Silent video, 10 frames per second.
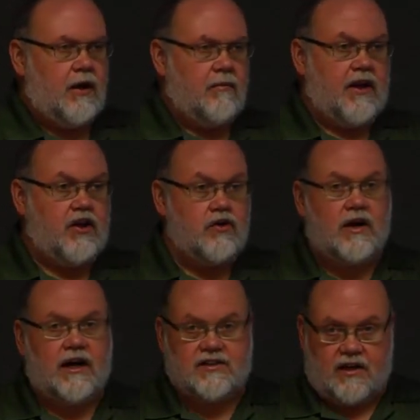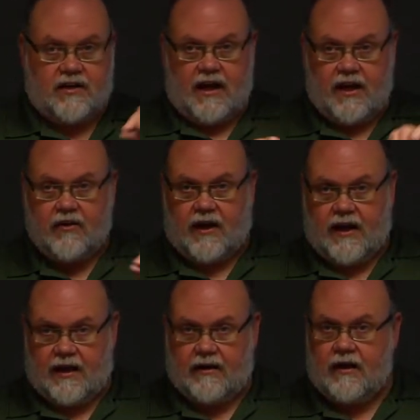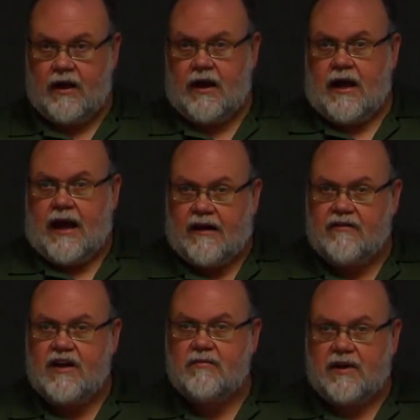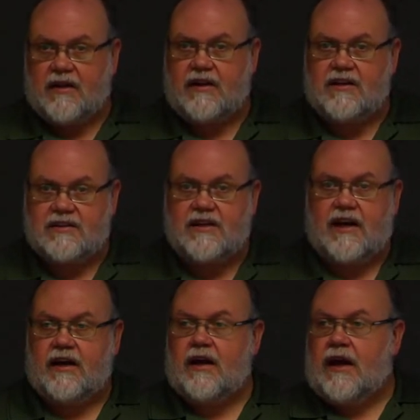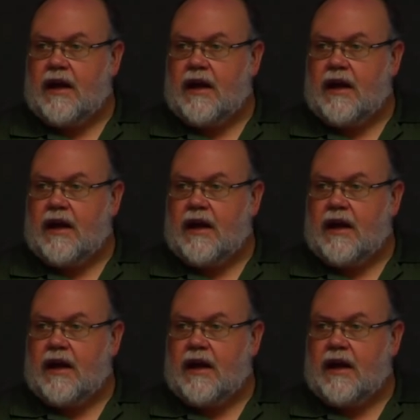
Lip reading: But you guys, on the other hand, have the ability to say,